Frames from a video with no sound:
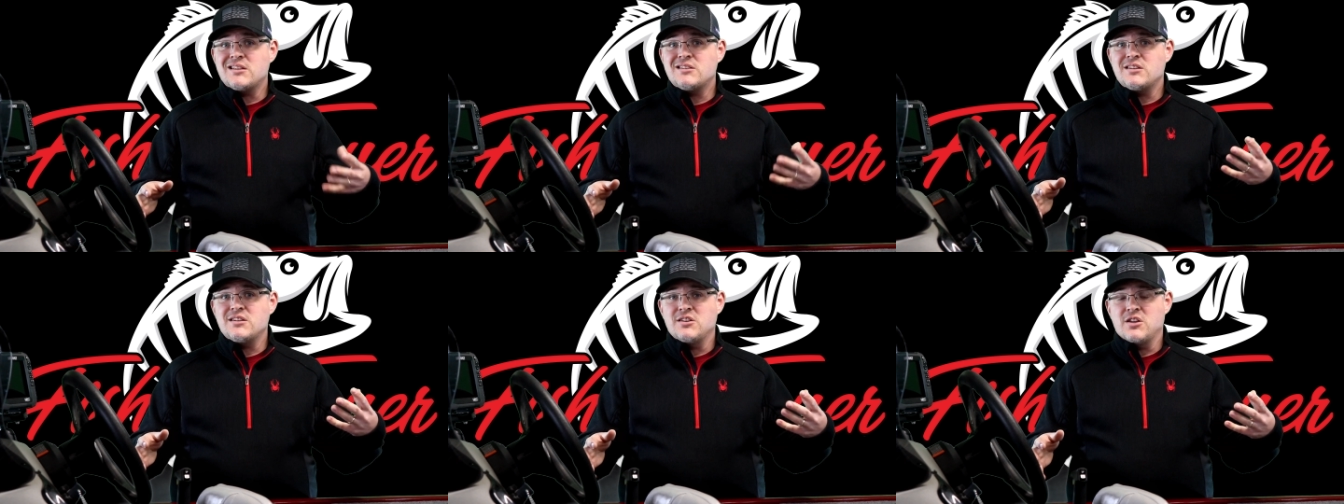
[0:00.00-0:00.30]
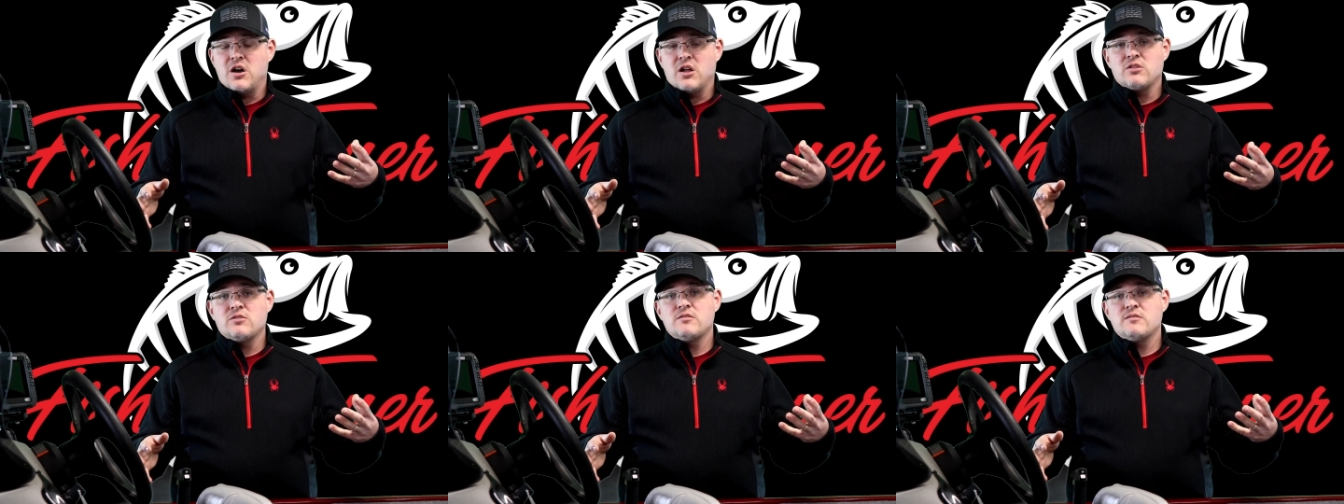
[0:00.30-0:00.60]

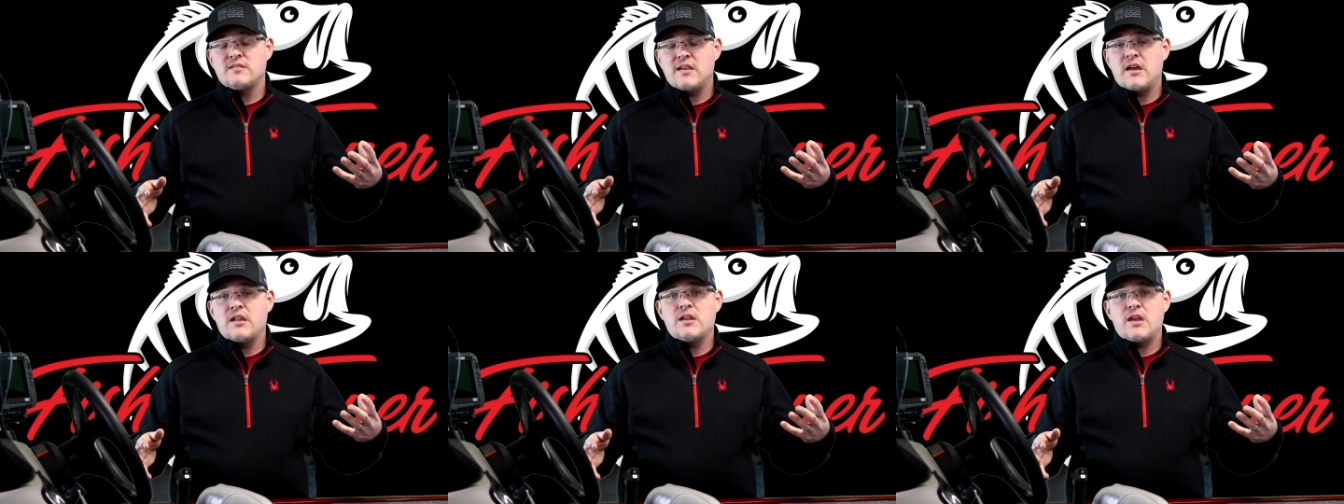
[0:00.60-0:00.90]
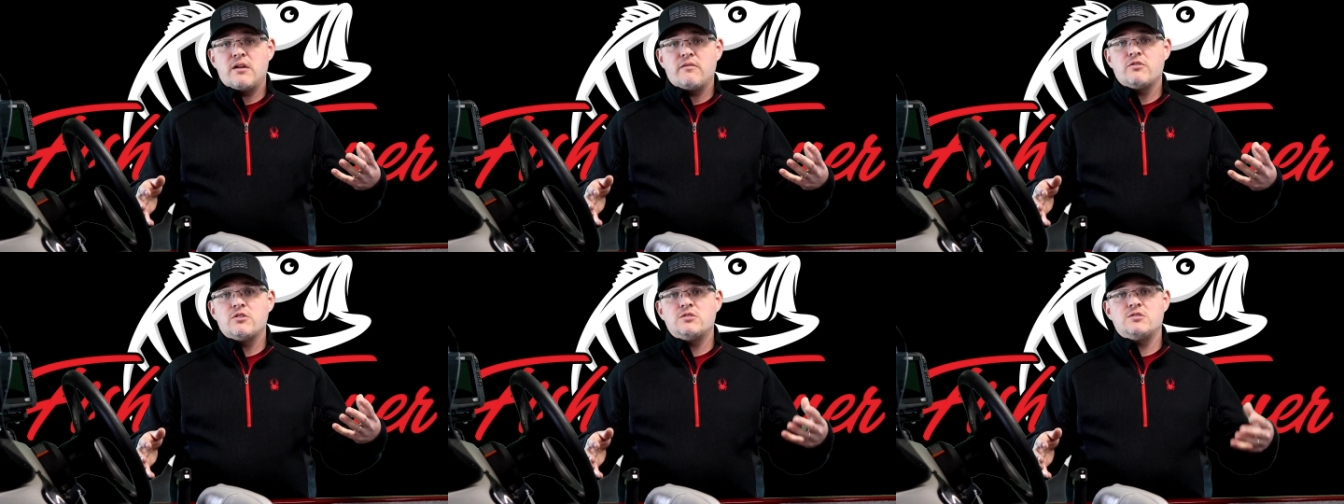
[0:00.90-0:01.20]
$18 on
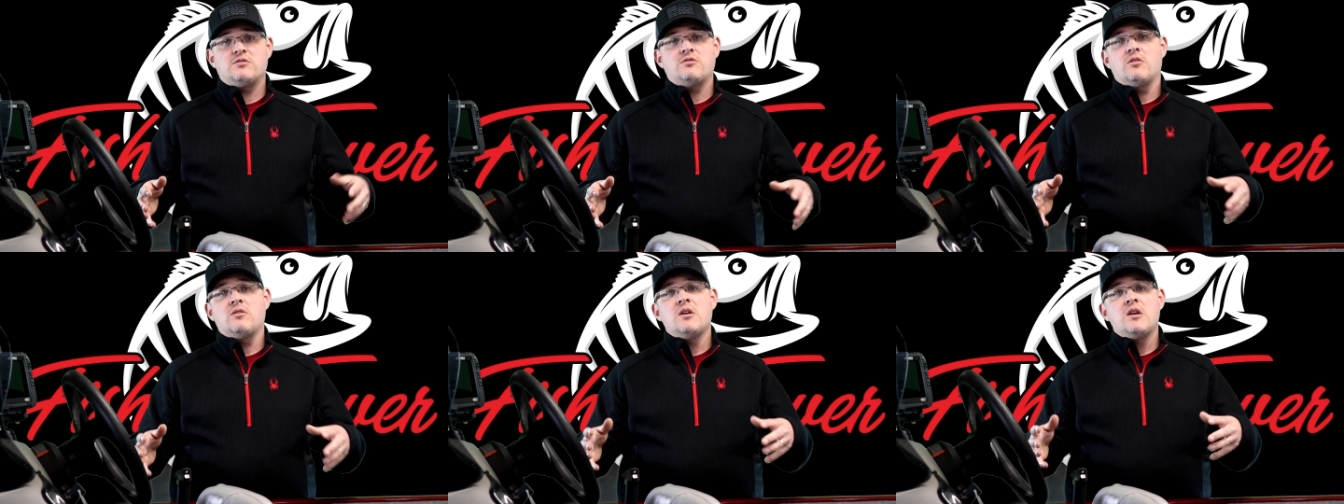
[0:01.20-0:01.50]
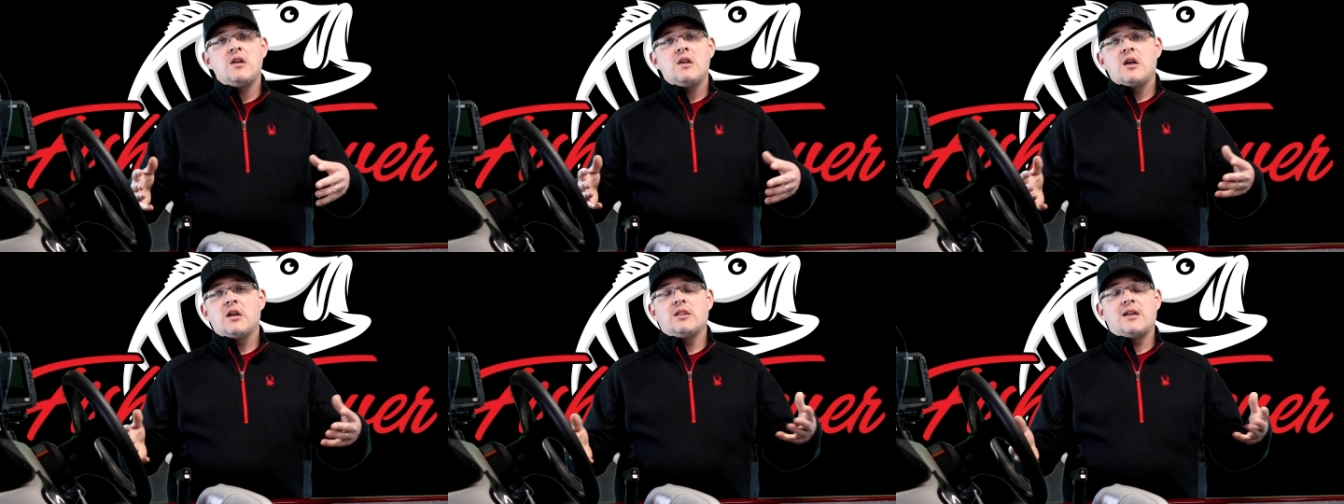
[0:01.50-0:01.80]
average, so
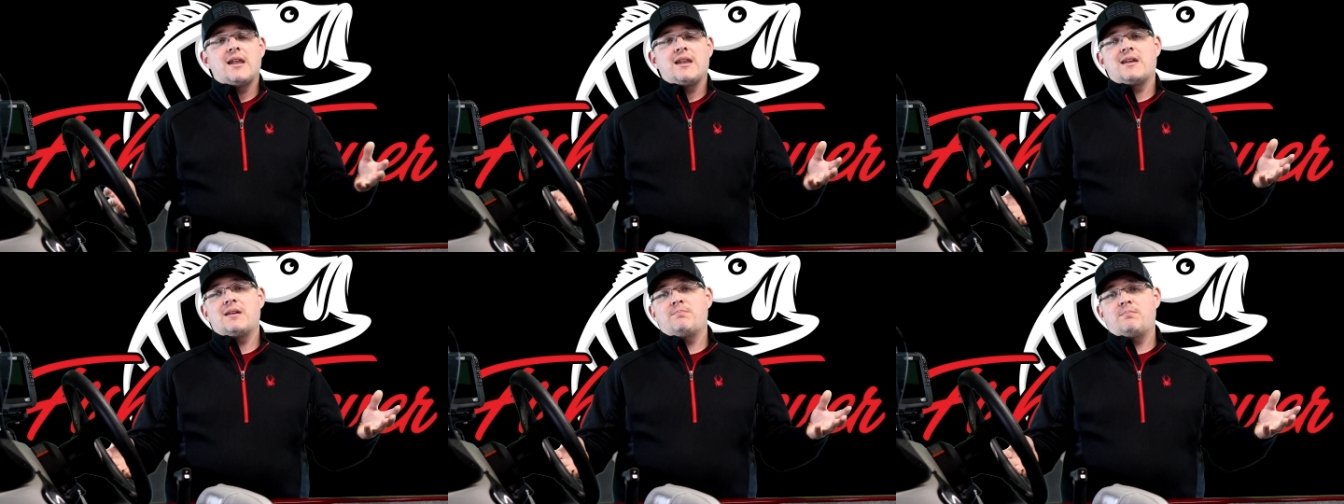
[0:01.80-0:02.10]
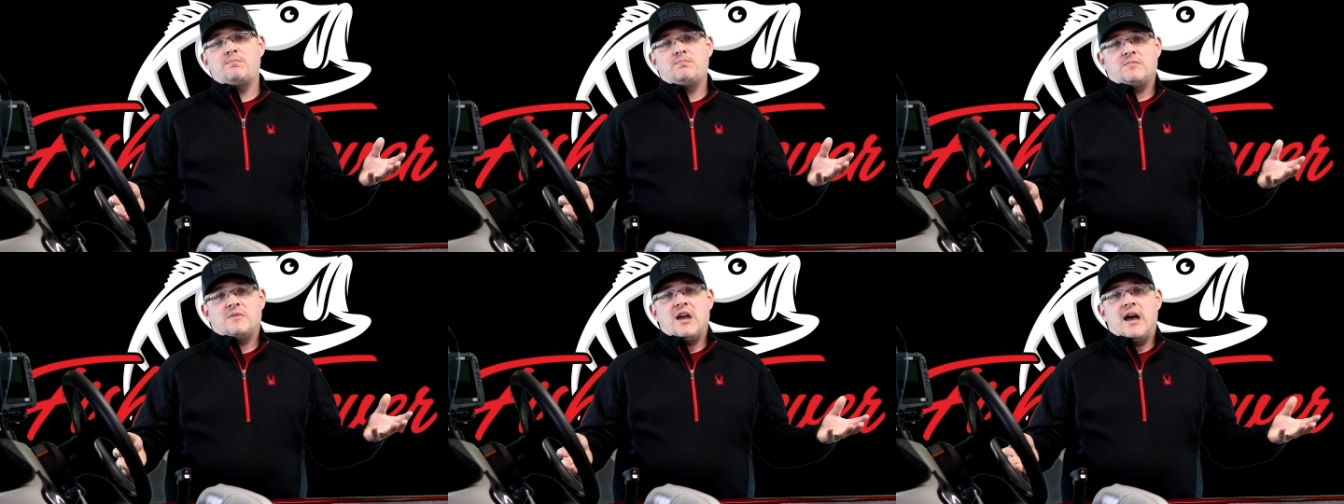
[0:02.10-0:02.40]
a lot of
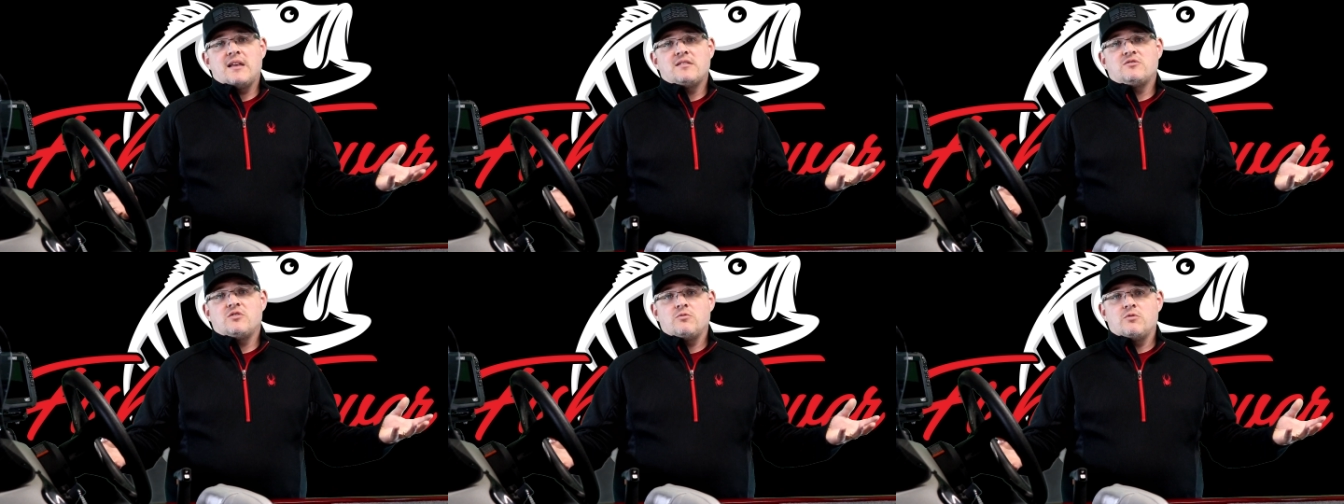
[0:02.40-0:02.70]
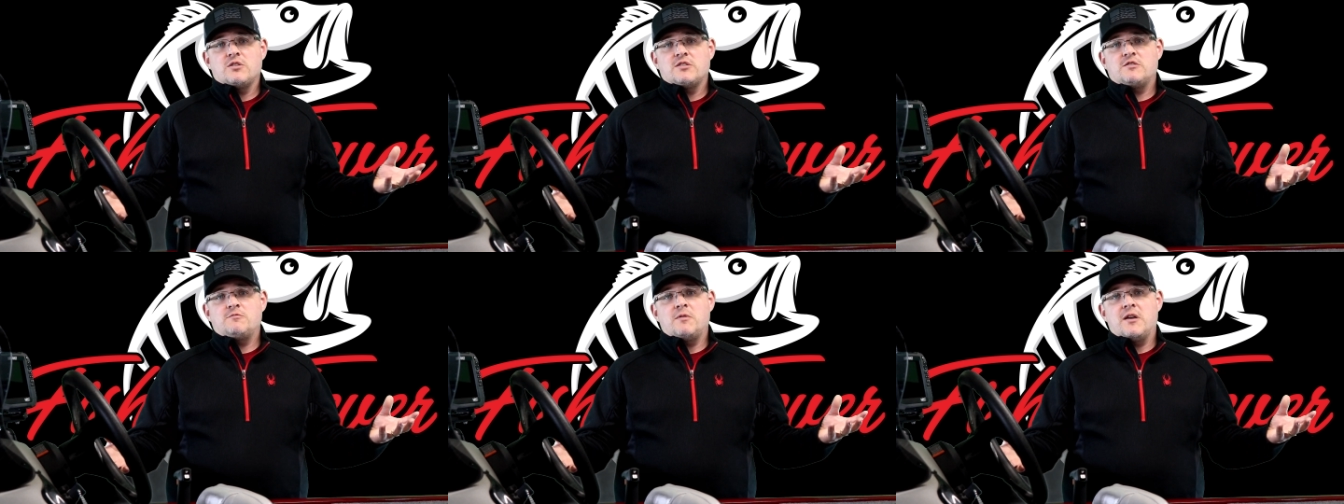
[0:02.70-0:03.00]
guys don't
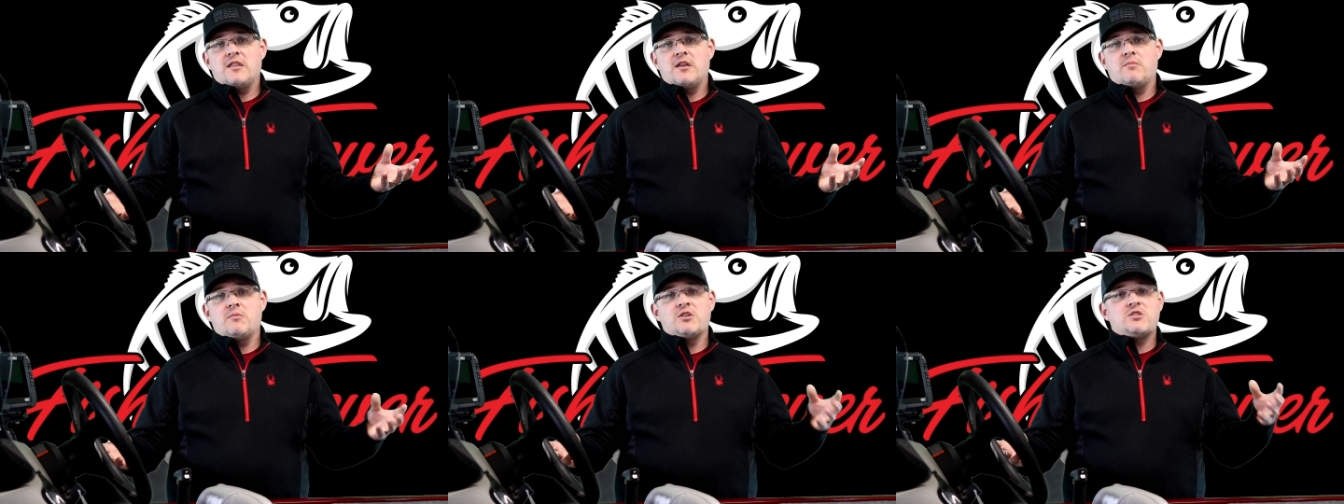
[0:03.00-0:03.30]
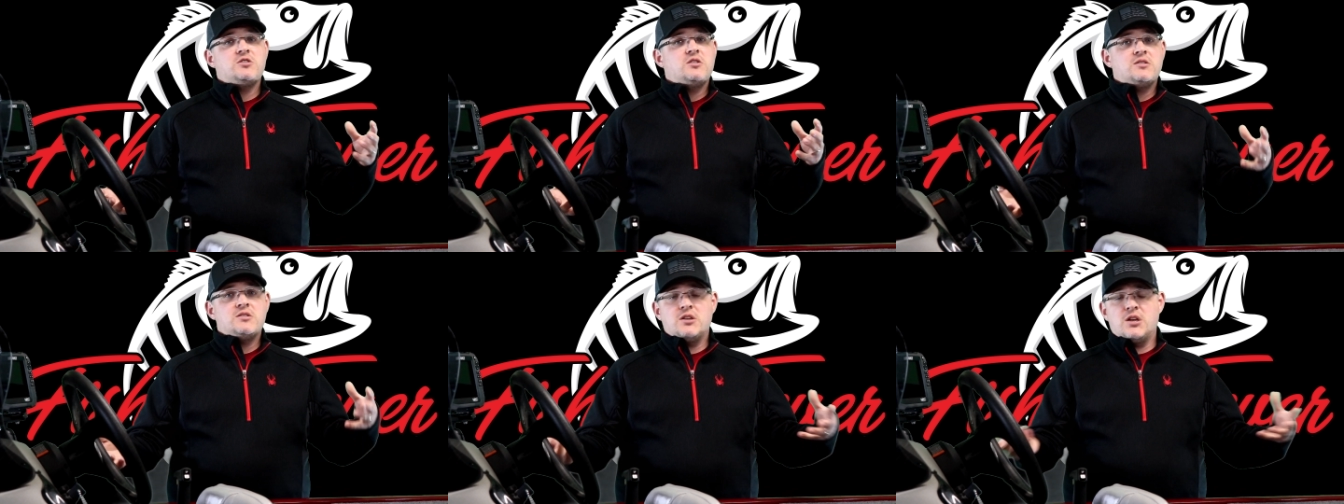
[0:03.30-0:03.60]
want to spend that
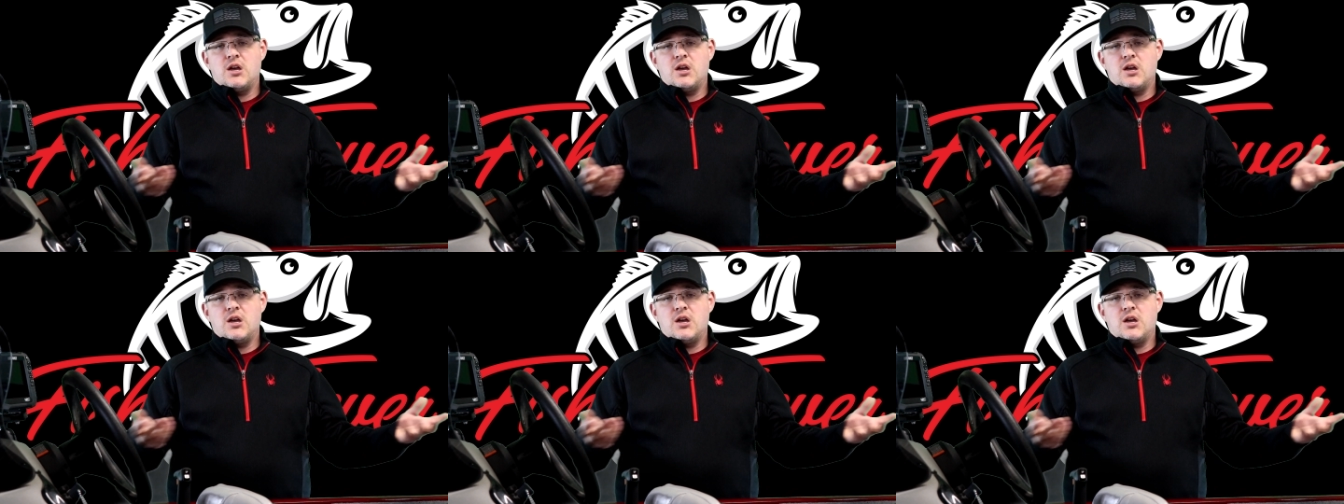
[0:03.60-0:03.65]
much.